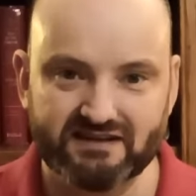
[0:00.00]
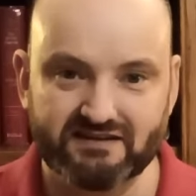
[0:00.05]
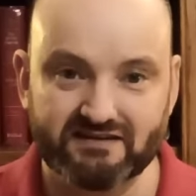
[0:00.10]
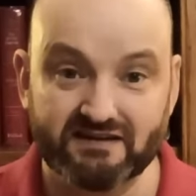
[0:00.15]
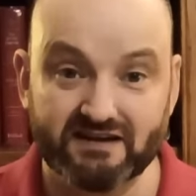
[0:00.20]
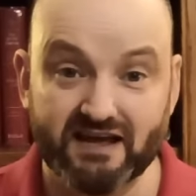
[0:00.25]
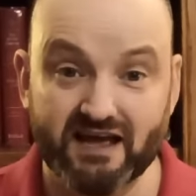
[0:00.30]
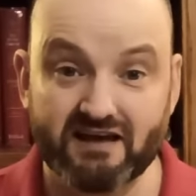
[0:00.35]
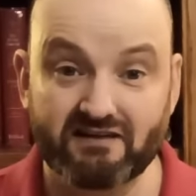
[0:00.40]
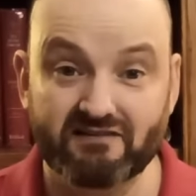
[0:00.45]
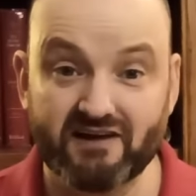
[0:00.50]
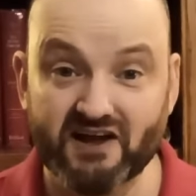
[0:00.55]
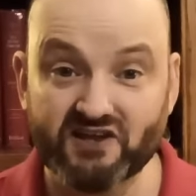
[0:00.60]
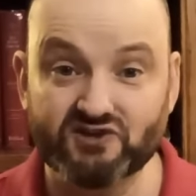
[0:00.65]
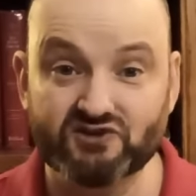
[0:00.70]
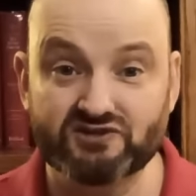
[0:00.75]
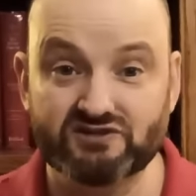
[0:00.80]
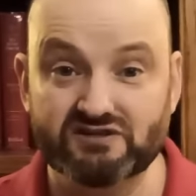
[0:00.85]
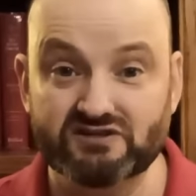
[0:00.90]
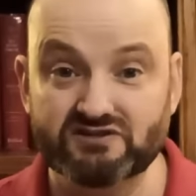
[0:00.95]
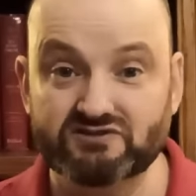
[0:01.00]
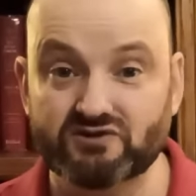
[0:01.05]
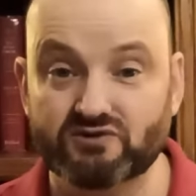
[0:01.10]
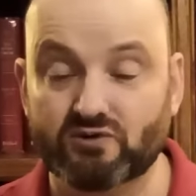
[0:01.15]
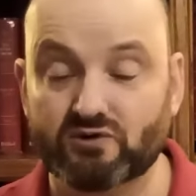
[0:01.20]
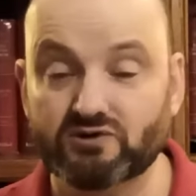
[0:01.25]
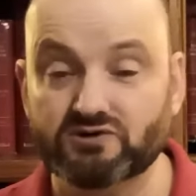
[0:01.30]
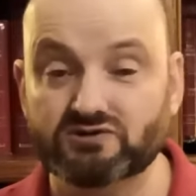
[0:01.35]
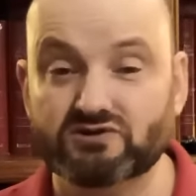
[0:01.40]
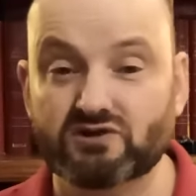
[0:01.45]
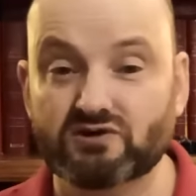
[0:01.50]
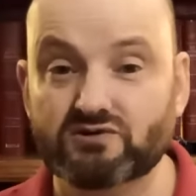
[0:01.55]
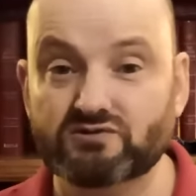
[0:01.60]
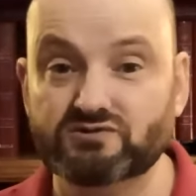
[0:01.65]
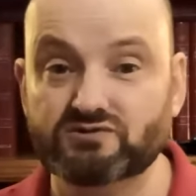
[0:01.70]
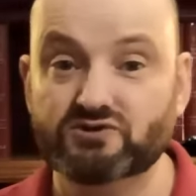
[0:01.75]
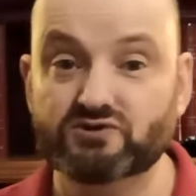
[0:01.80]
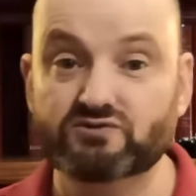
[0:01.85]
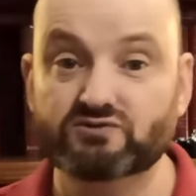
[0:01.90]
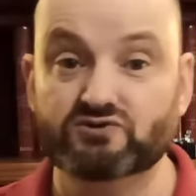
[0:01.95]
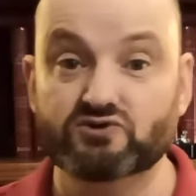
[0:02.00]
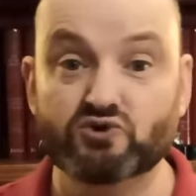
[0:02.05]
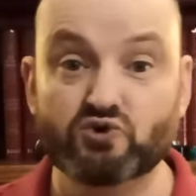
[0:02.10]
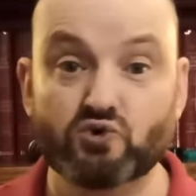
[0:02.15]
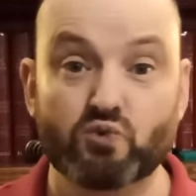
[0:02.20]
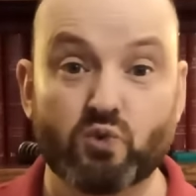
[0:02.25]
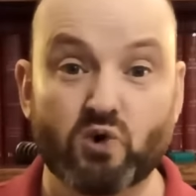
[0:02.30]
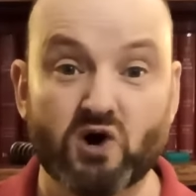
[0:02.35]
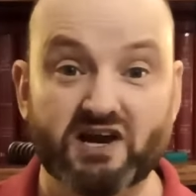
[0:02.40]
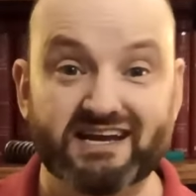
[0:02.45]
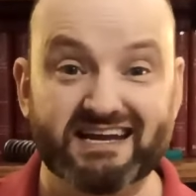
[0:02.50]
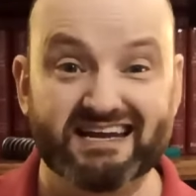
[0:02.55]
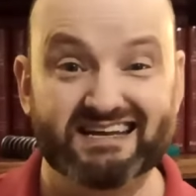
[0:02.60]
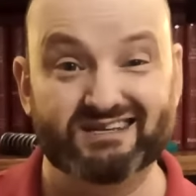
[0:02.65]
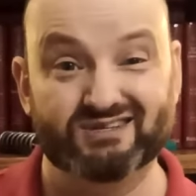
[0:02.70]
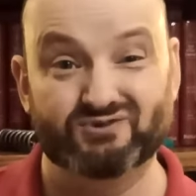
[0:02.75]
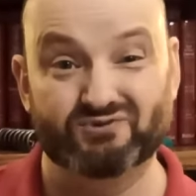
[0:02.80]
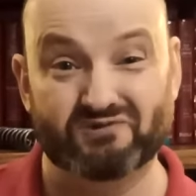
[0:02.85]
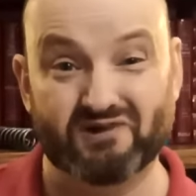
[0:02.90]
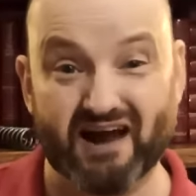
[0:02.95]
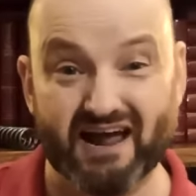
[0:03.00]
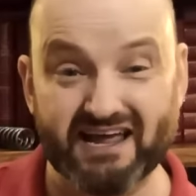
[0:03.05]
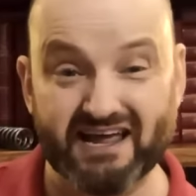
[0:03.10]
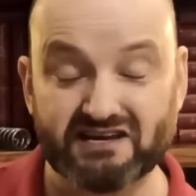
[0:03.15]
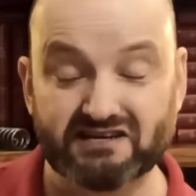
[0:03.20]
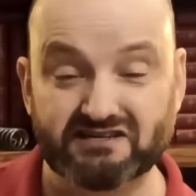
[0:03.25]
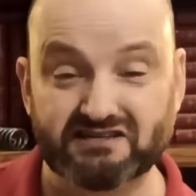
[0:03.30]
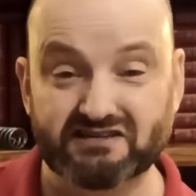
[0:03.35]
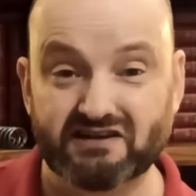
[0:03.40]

Okay, righteousness, of course, those who do what is right.